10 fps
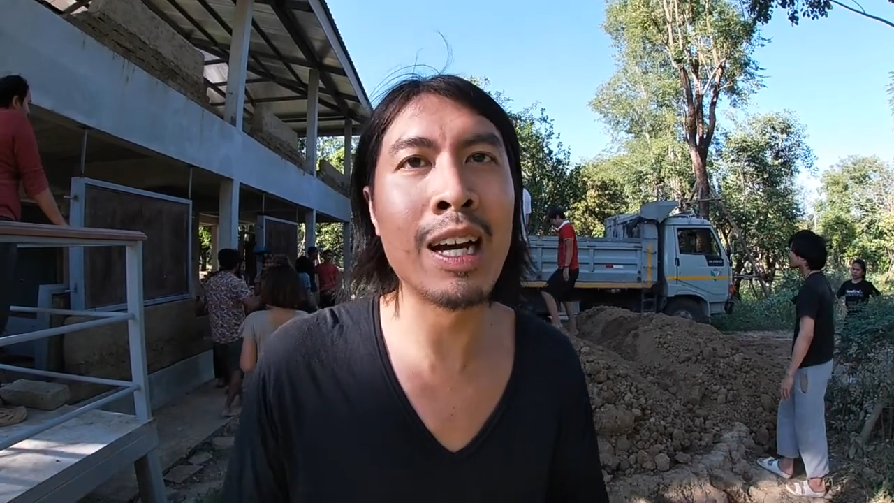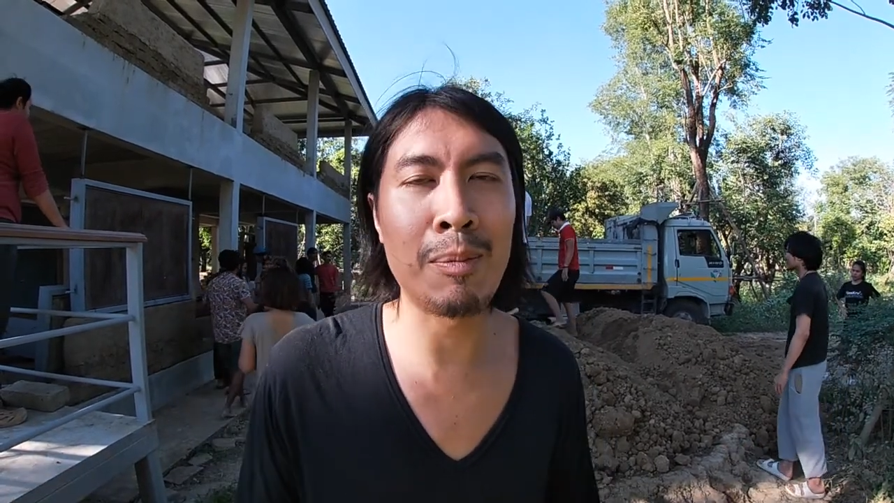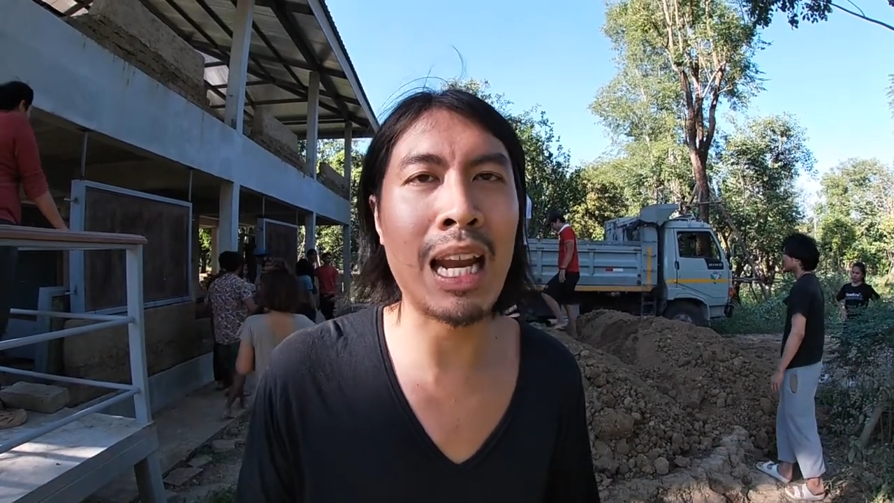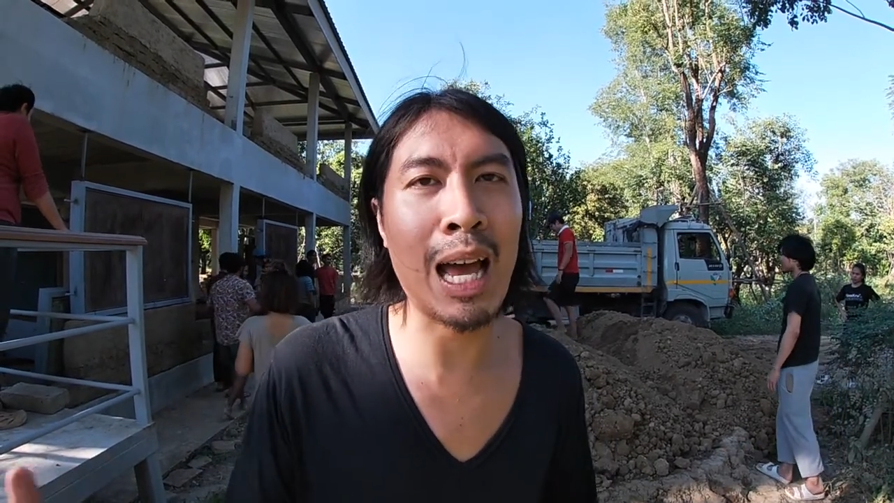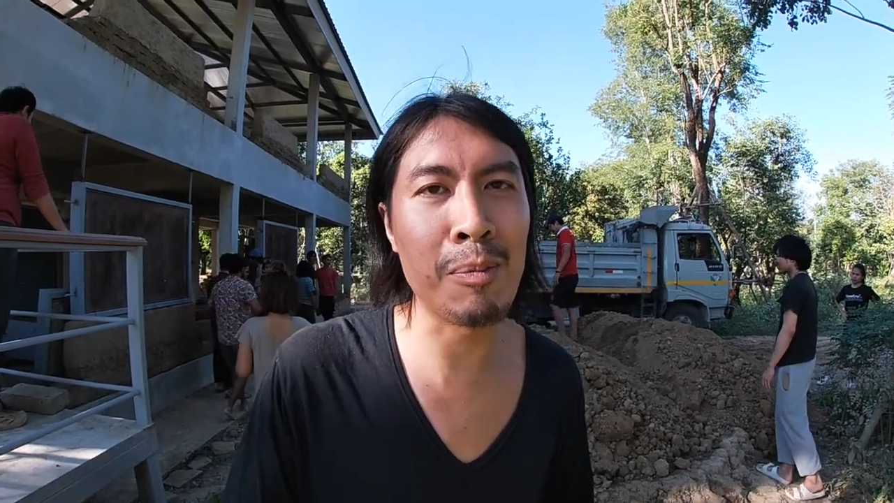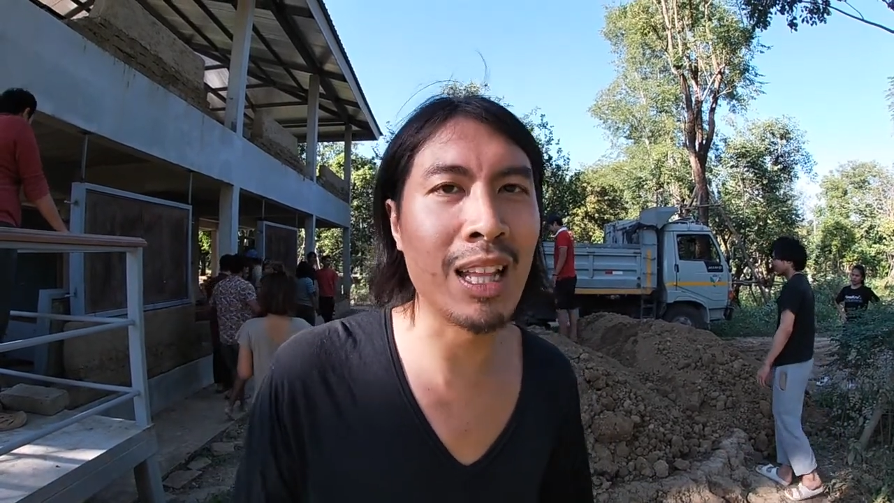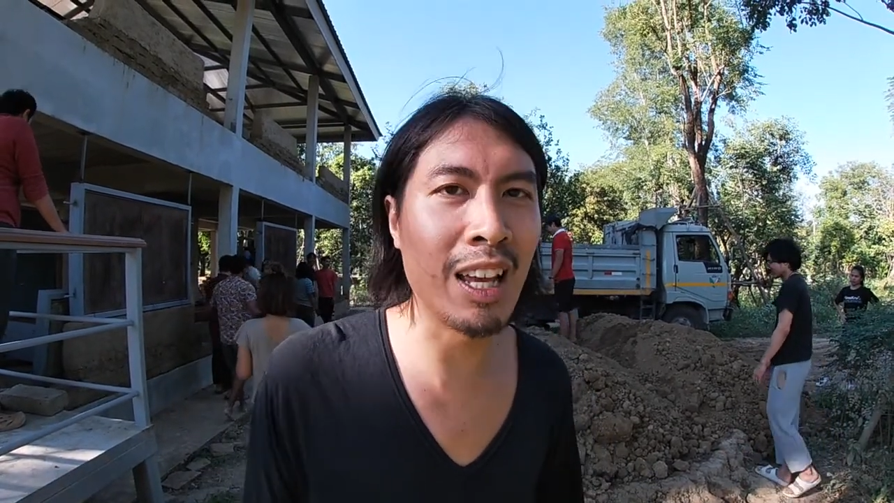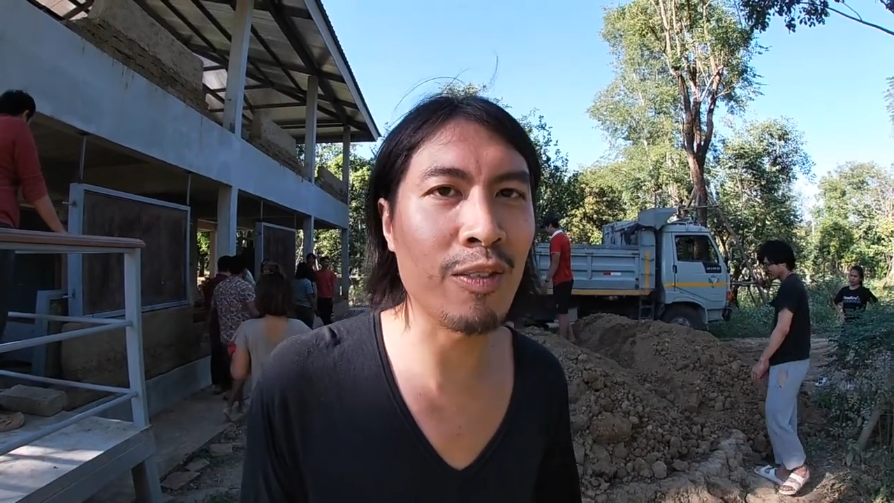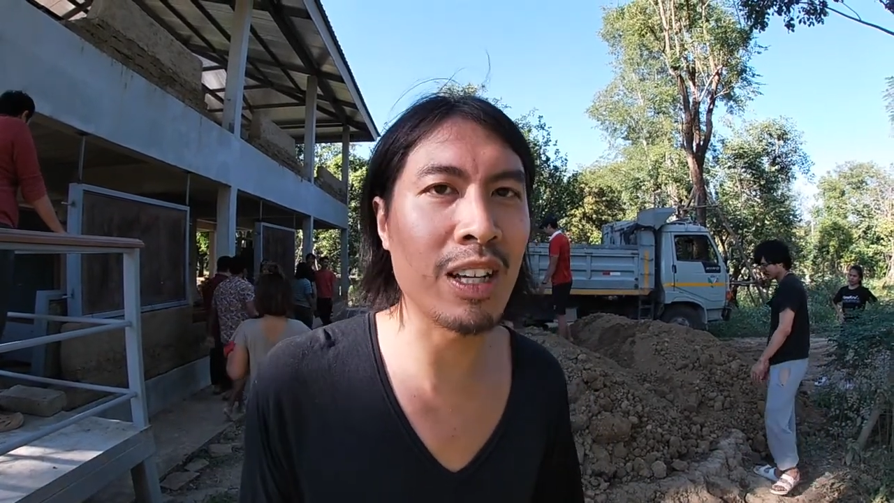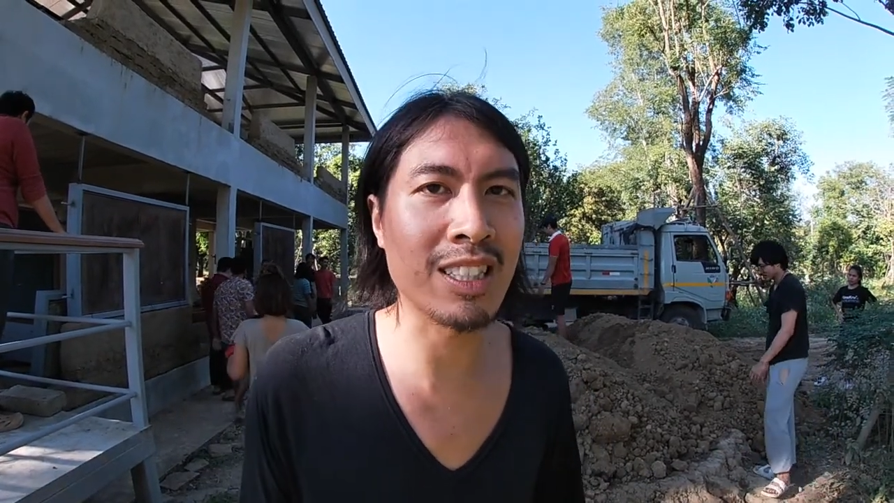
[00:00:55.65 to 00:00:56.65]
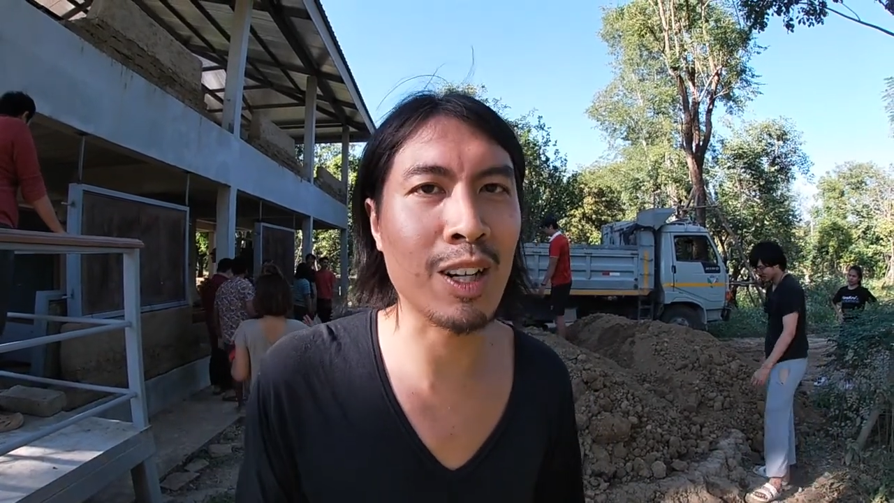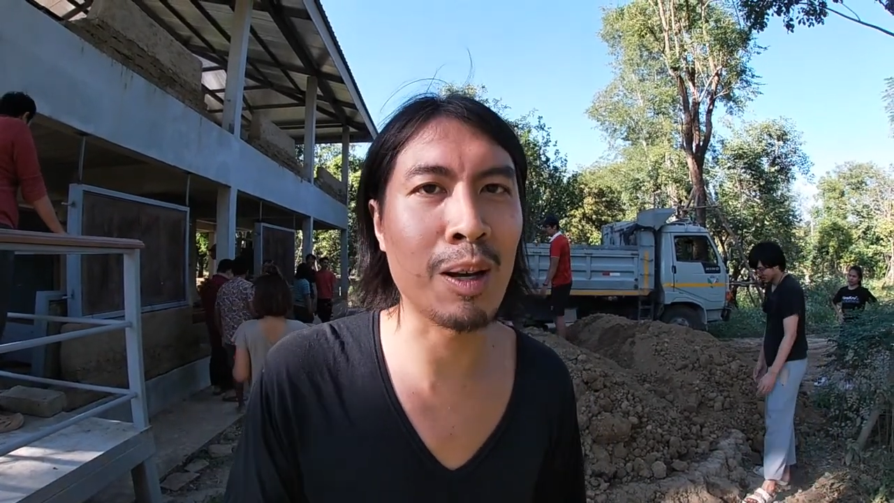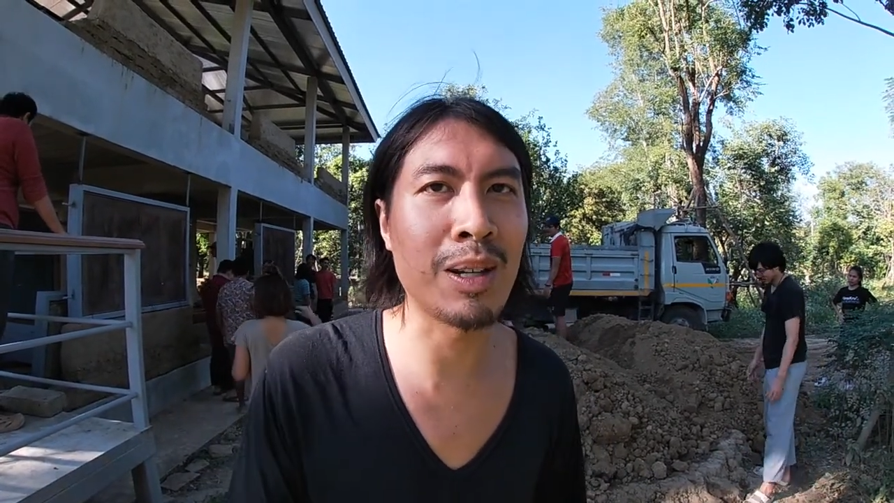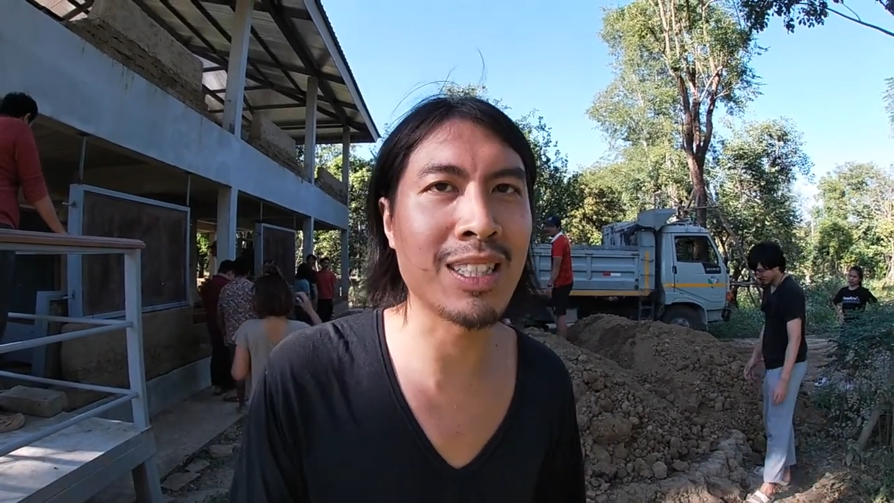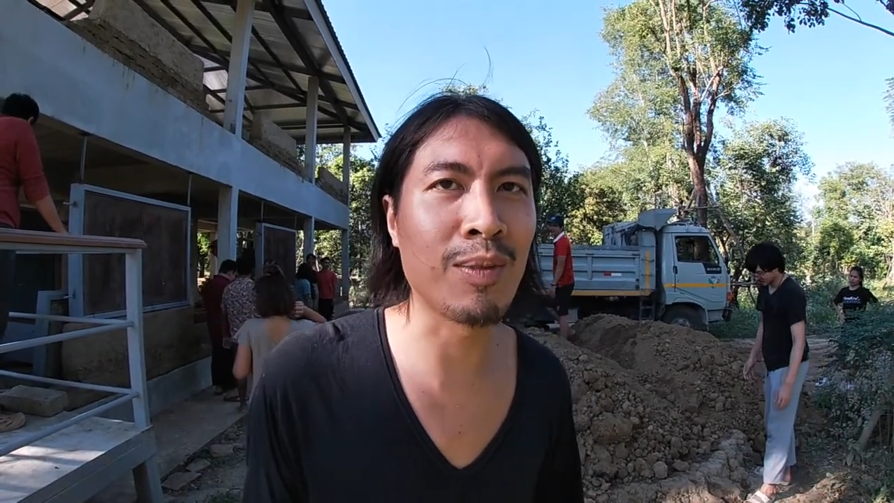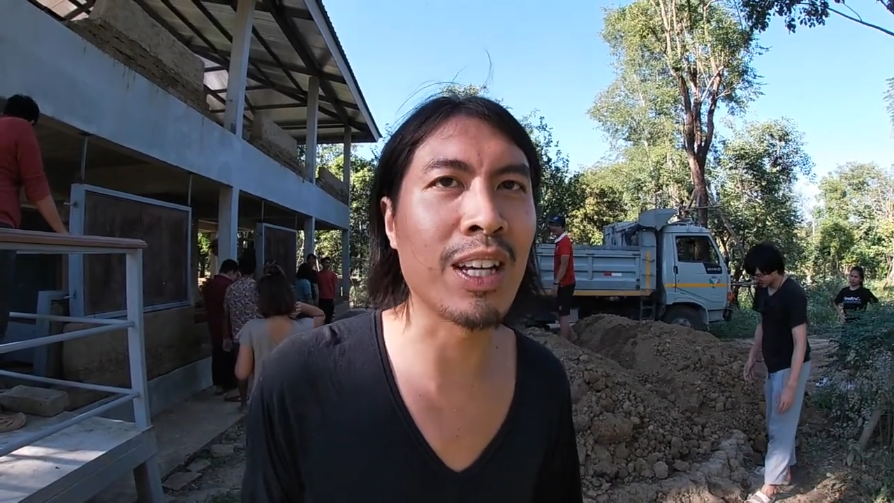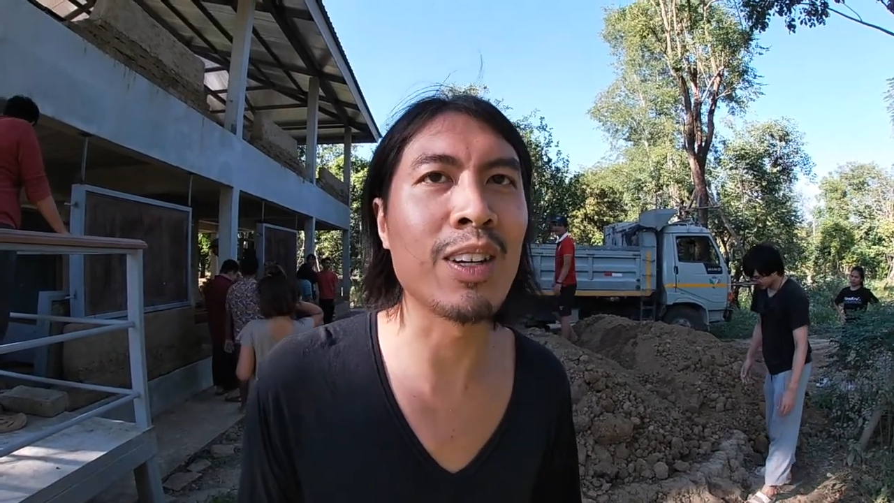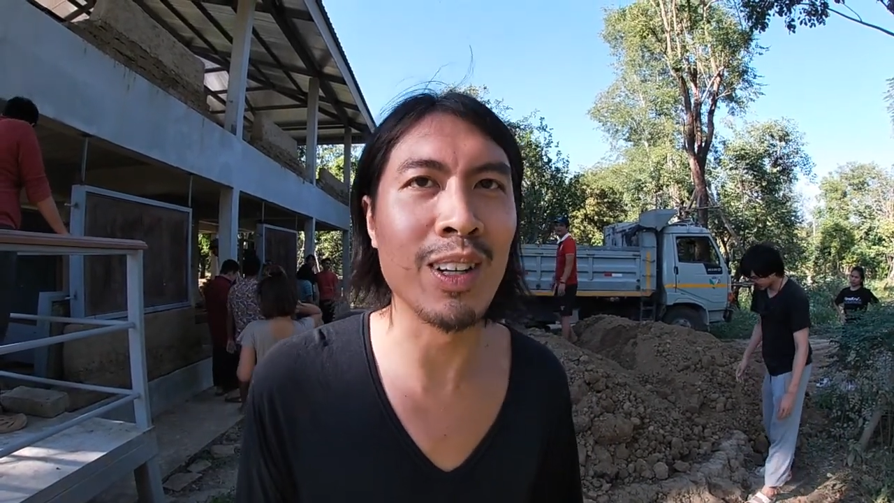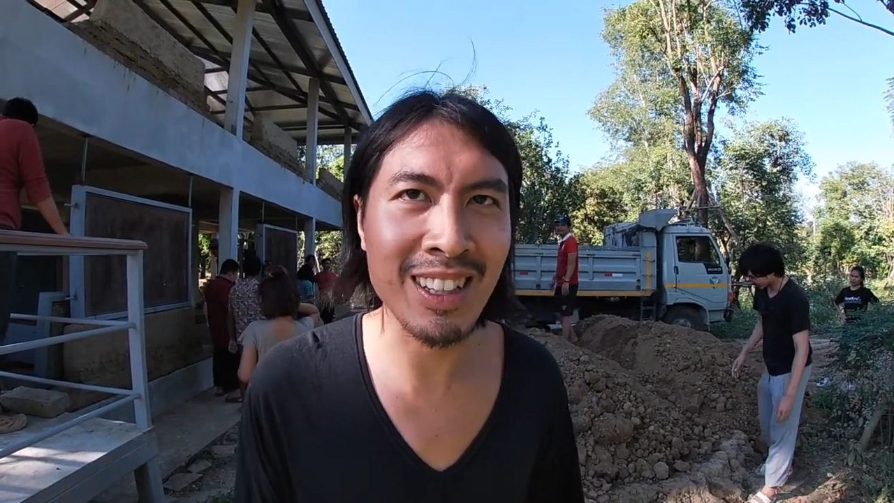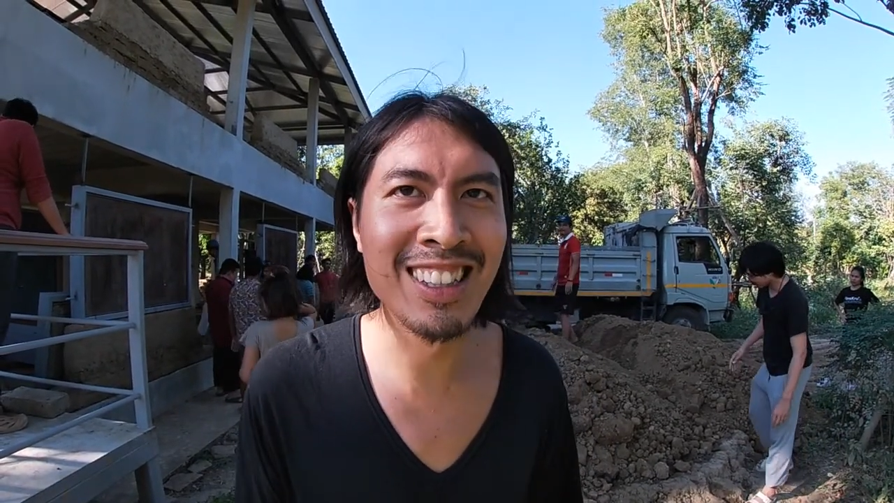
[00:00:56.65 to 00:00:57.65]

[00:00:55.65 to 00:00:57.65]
but I believe it's gonna be something good.